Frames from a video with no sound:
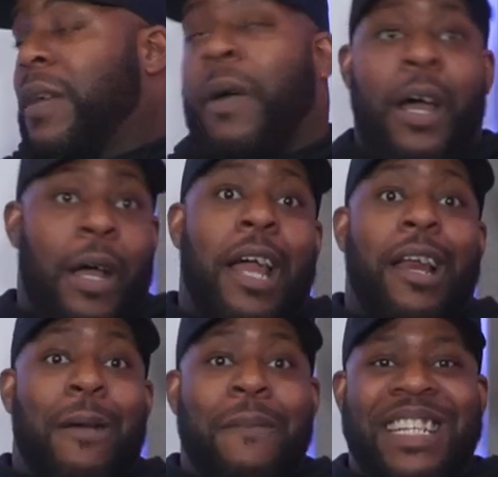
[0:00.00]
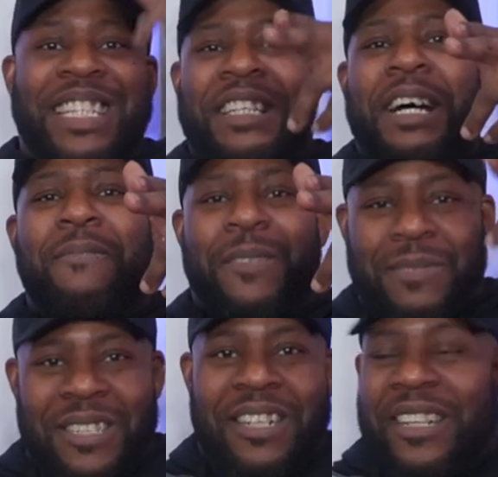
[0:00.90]
Yeah. Hey, like, Mandy, come
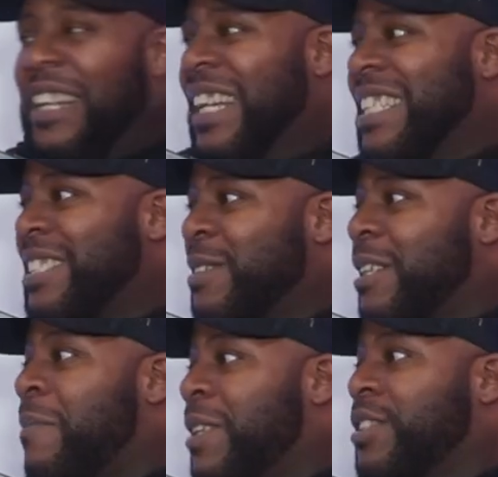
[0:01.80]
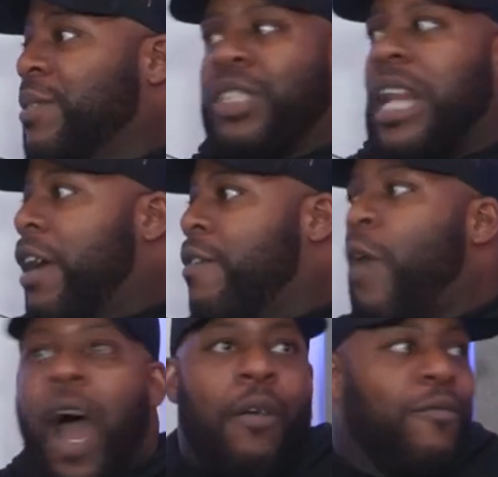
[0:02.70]
on. Da, da, da. She come in the gym, she's like,
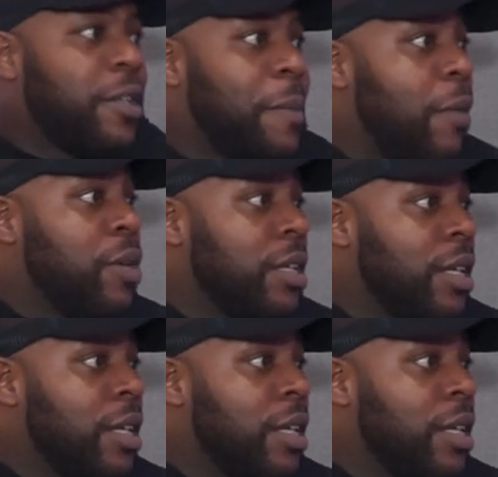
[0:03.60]
rah, Richard Blackwood.